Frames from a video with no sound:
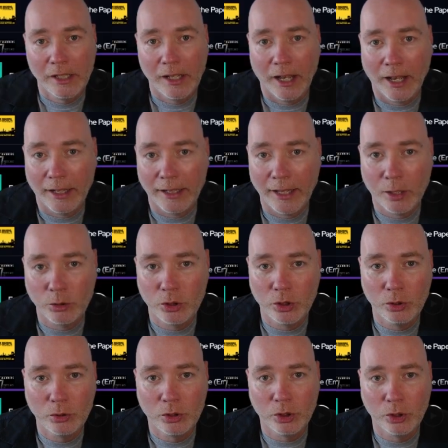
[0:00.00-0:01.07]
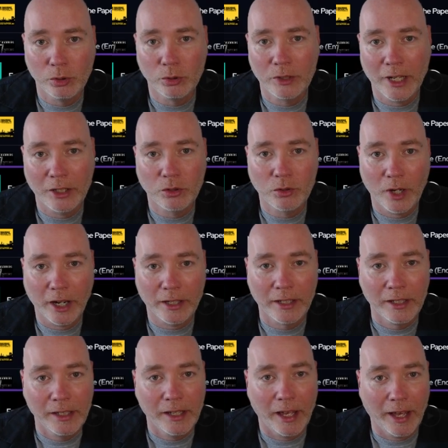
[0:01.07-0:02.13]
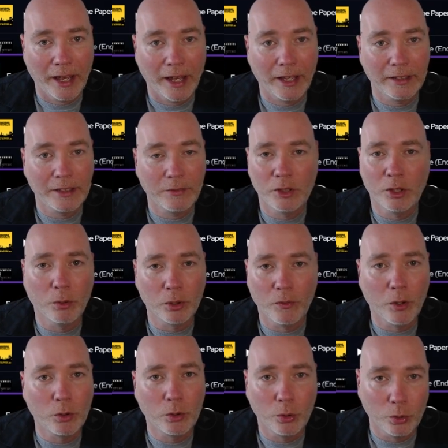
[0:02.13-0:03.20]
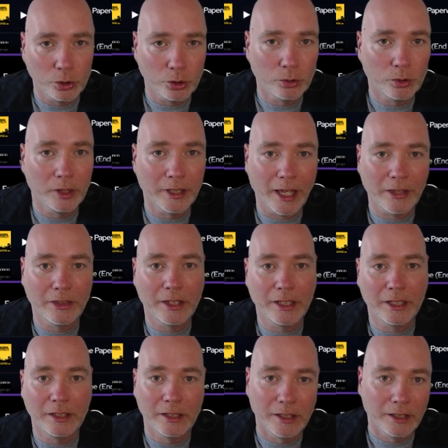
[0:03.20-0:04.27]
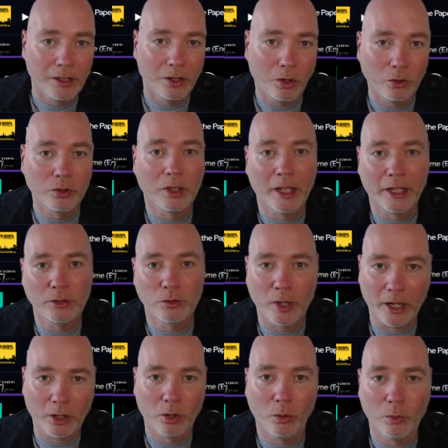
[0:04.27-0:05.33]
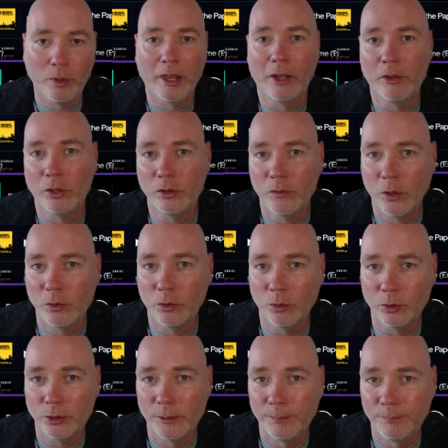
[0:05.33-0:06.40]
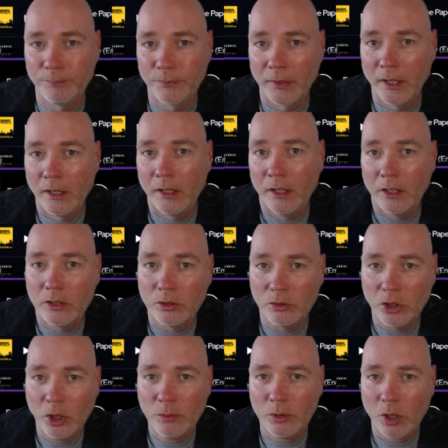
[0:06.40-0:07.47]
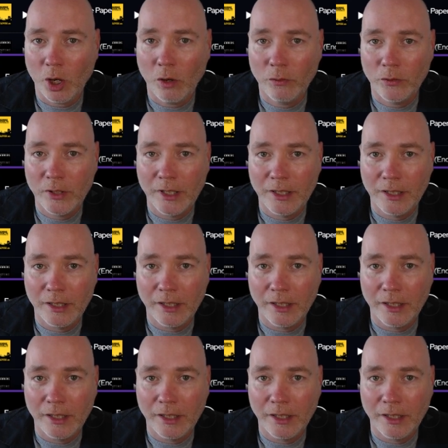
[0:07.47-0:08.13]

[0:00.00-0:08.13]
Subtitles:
allows you to take a track, and if you don't want the vocals, you can get the underlying track without those vocals. So in terms of the